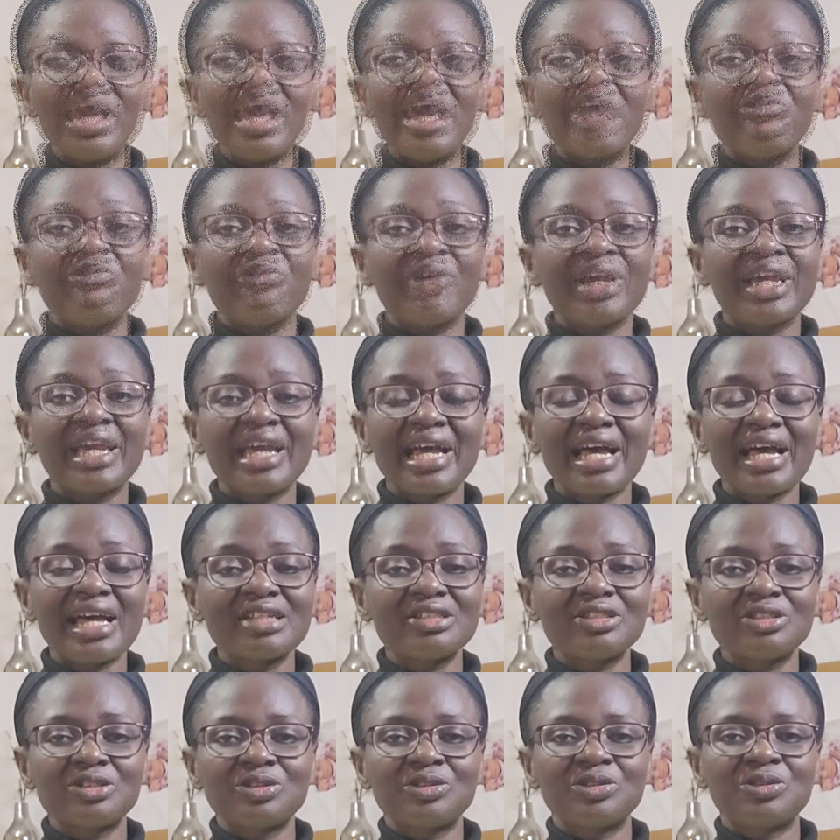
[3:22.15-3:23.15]
In
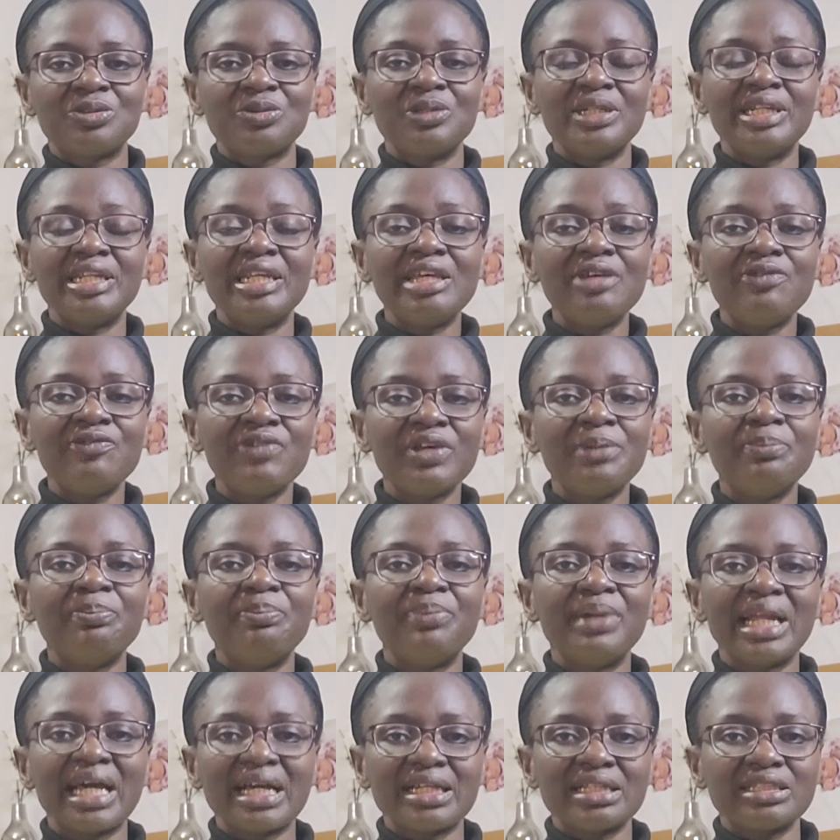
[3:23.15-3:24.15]
regards to leaving
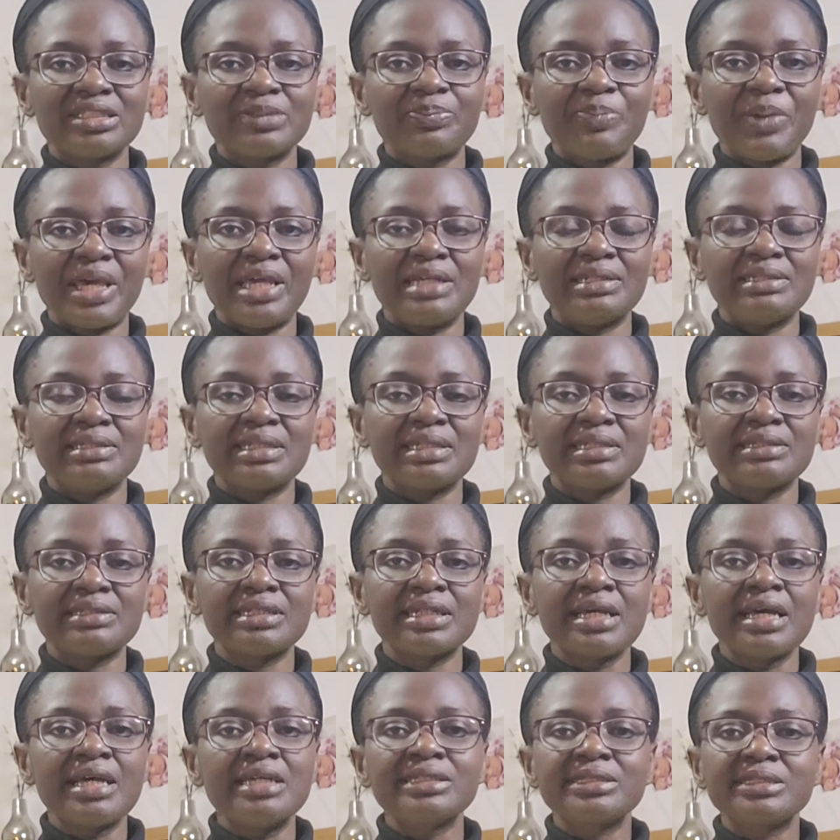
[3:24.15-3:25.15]
blank spaces,
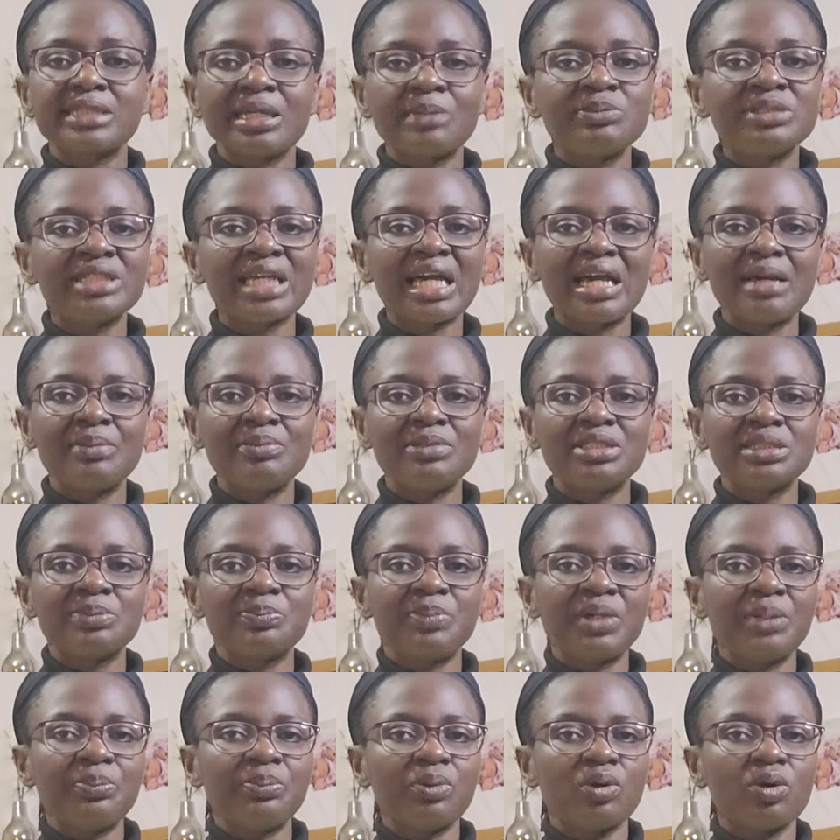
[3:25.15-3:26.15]
sometimes
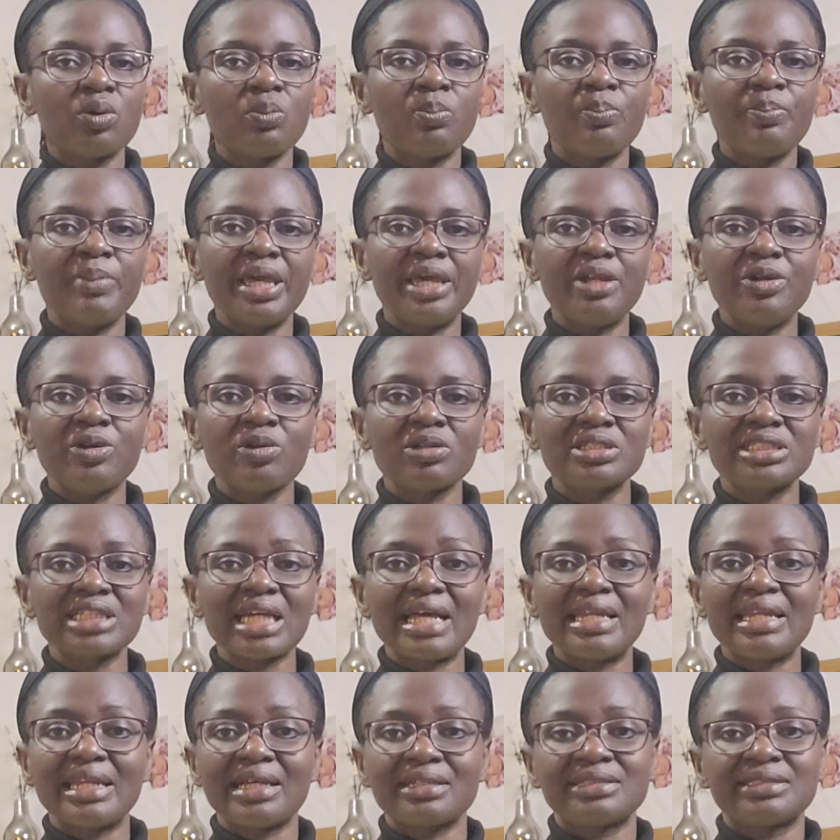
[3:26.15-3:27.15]
people may not
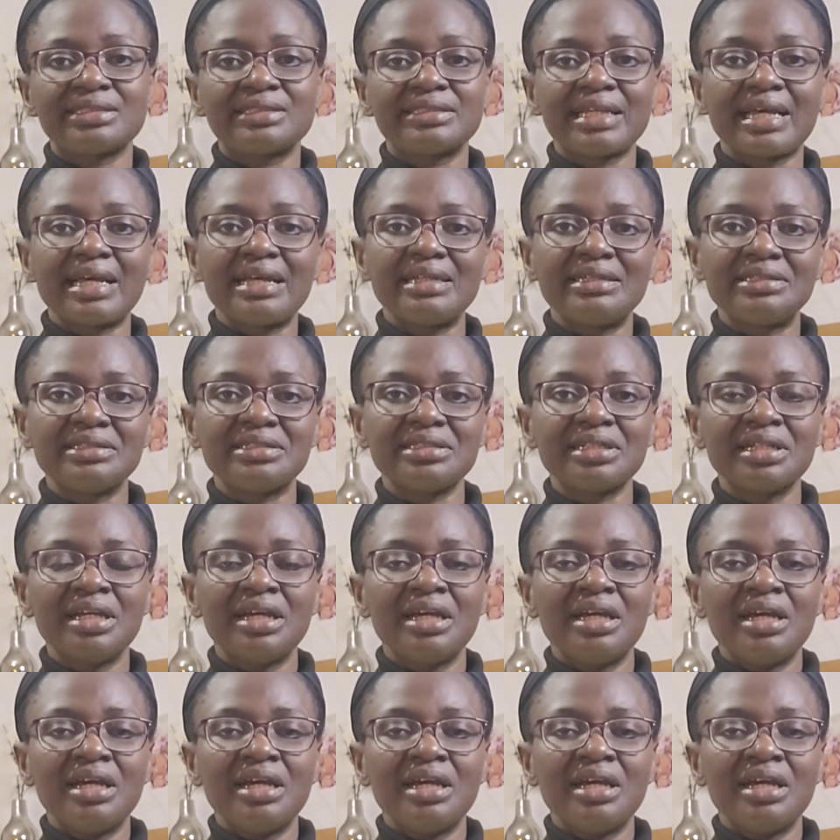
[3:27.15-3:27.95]
understand